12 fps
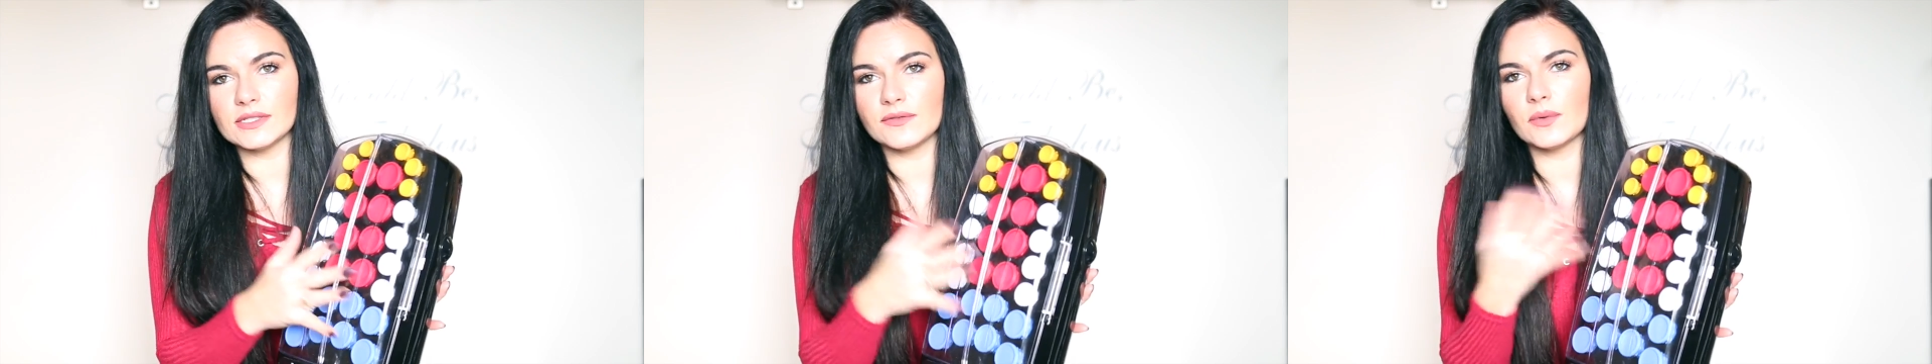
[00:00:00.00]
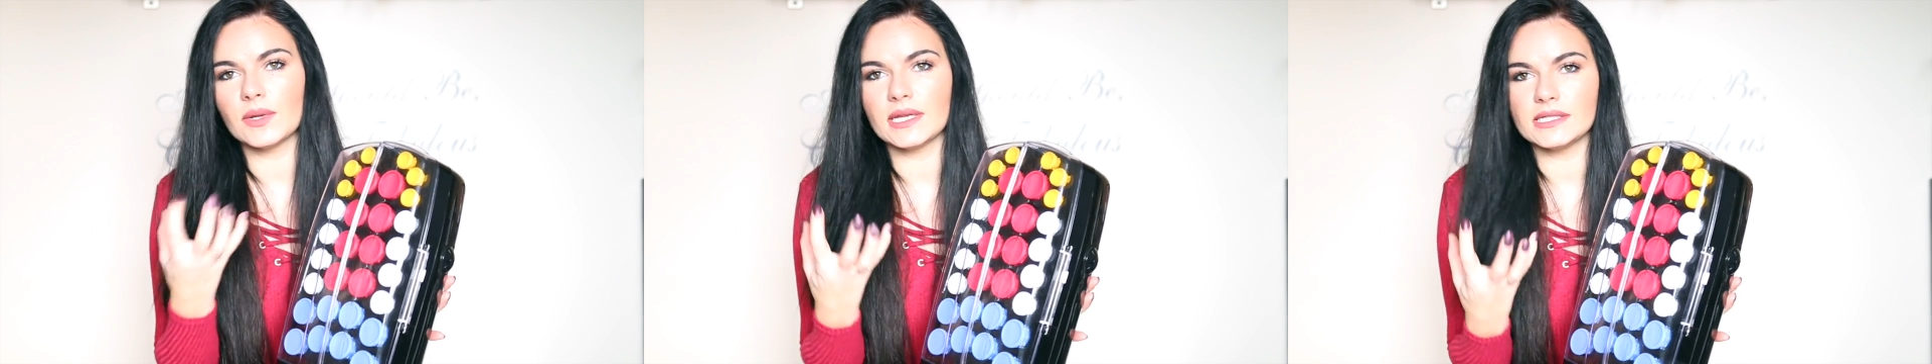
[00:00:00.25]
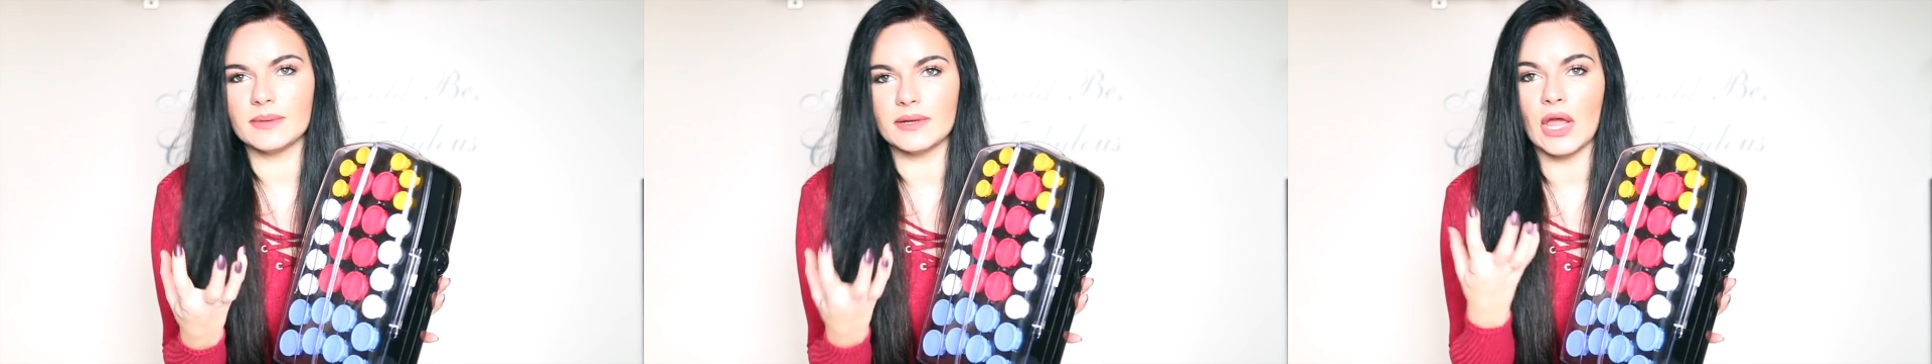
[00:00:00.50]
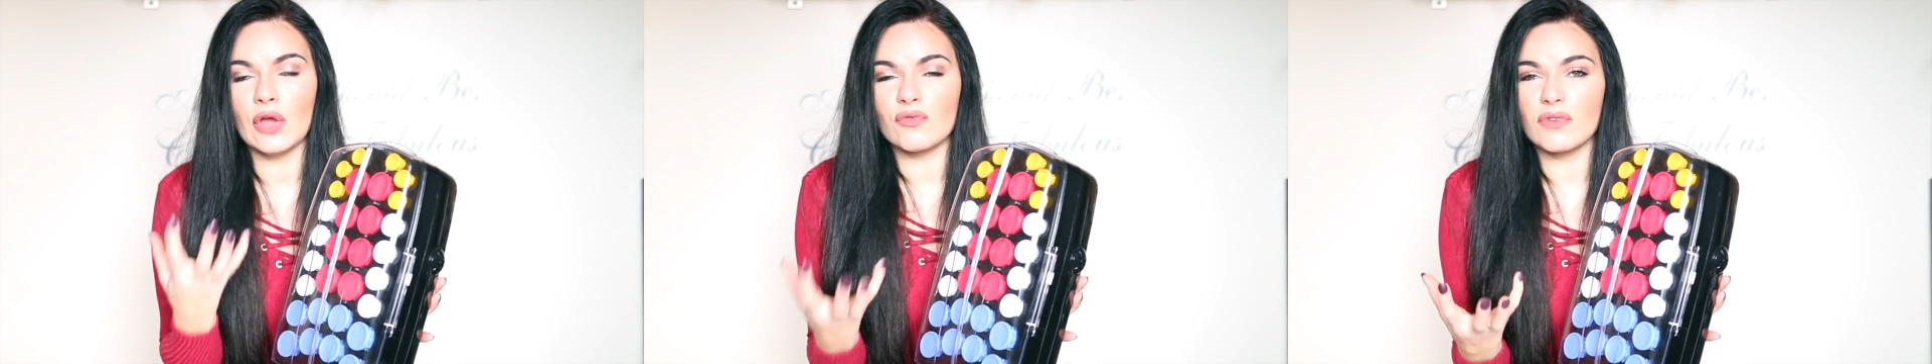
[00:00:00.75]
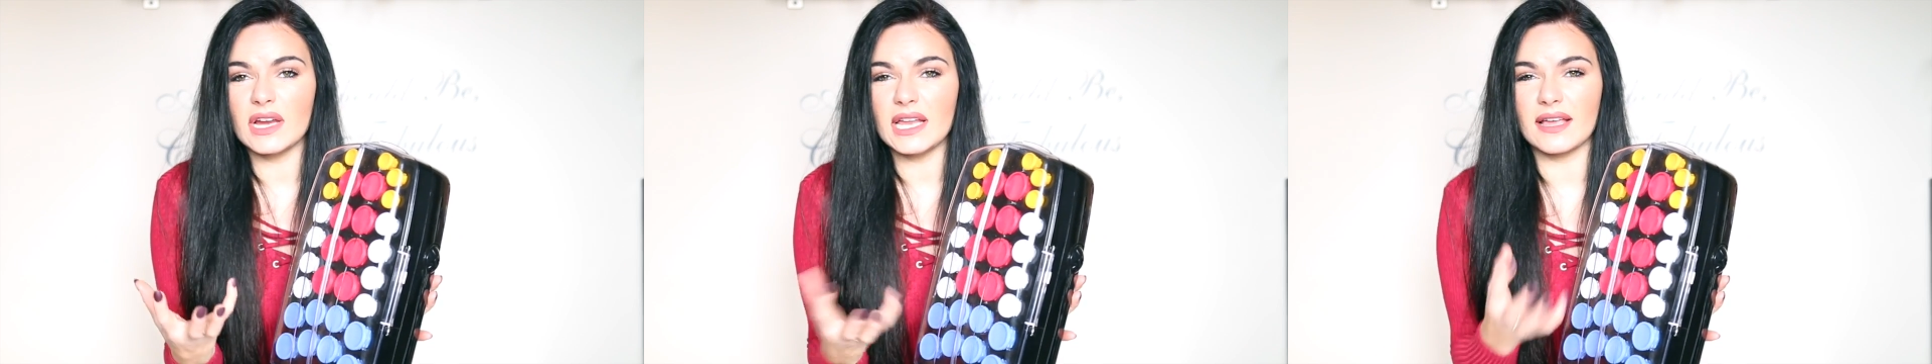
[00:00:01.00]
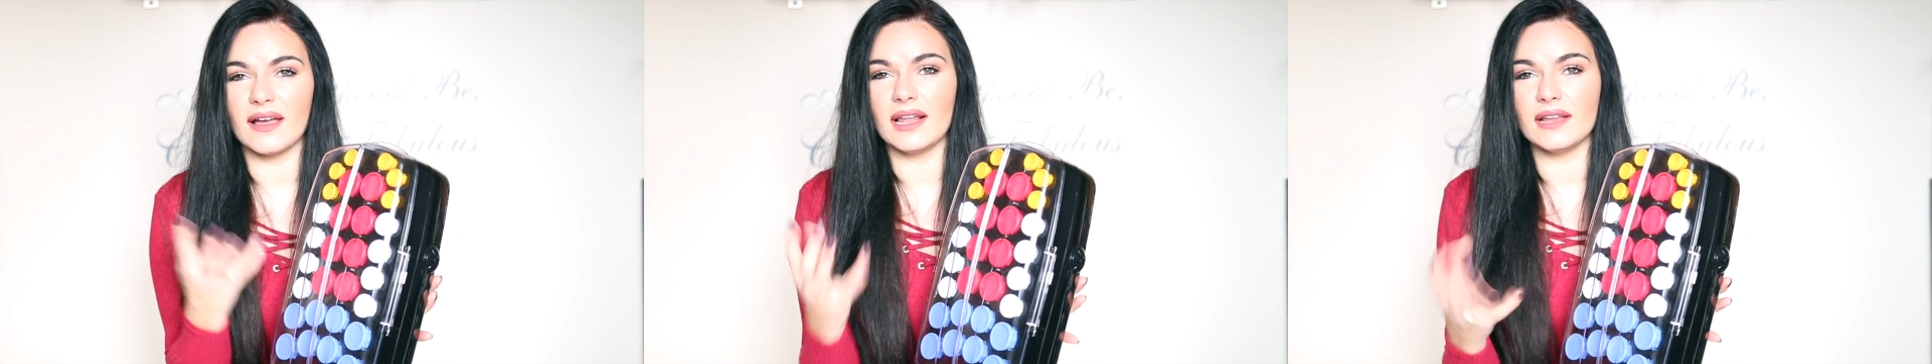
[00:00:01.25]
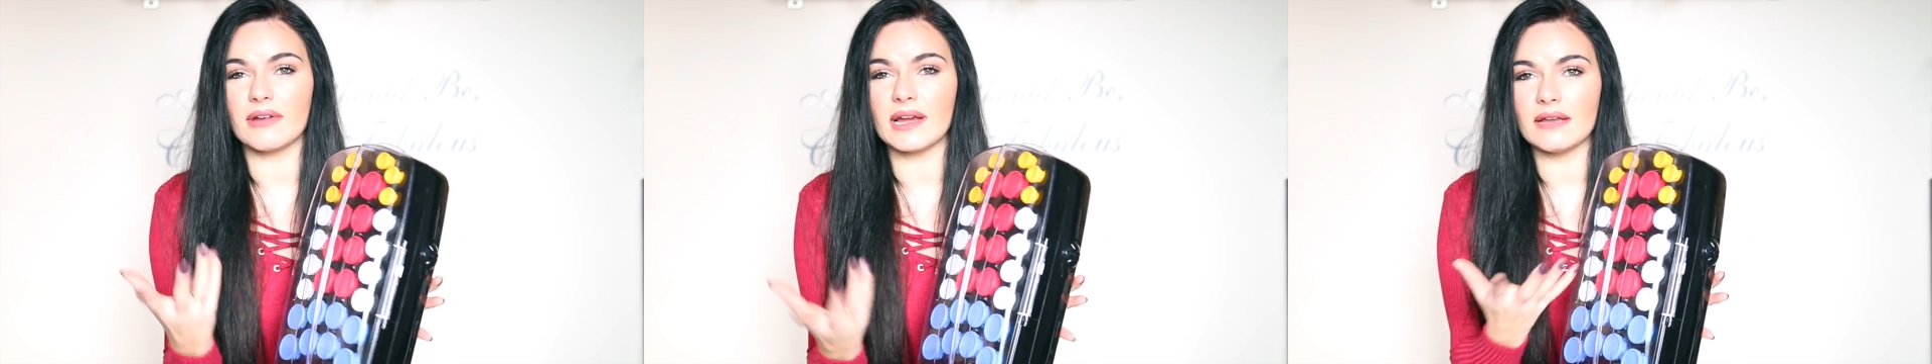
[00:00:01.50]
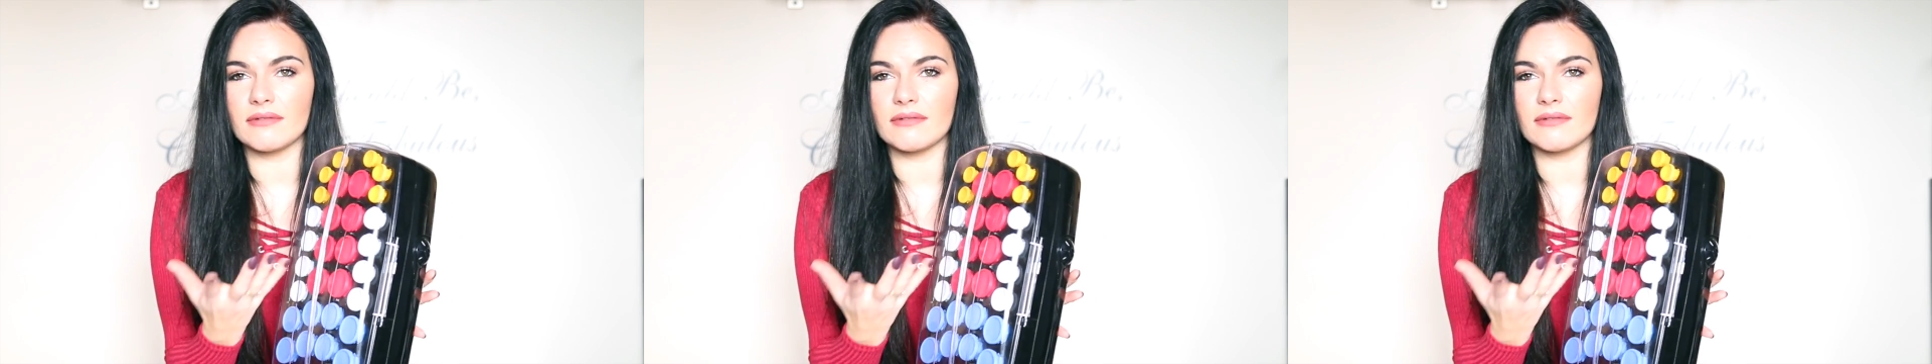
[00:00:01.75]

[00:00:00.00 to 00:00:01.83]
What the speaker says: So if you want it to be really curly, really